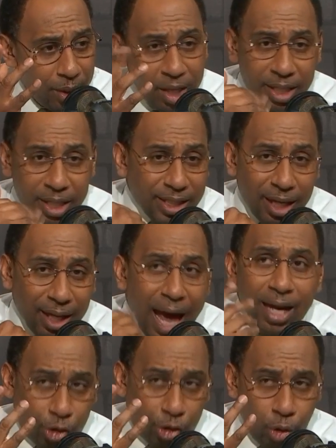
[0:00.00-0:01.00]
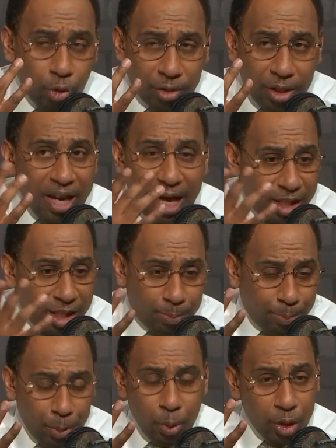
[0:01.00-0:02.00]
There's a lot of truth that I could
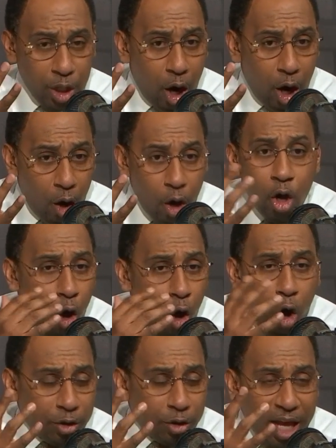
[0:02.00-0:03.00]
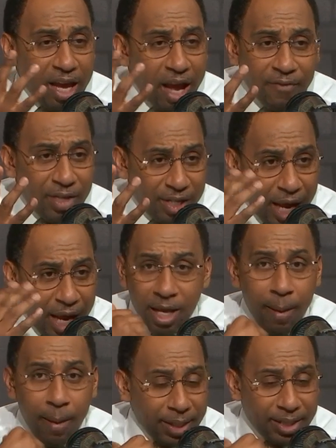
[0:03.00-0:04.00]
spew to y'all all day, every day.
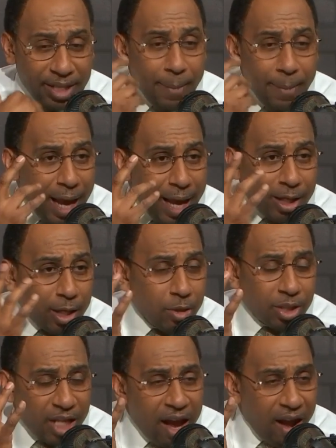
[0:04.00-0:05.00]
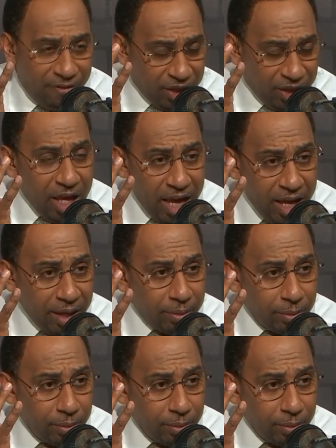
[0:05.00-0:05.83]
But damn it, I ain't going to say everything.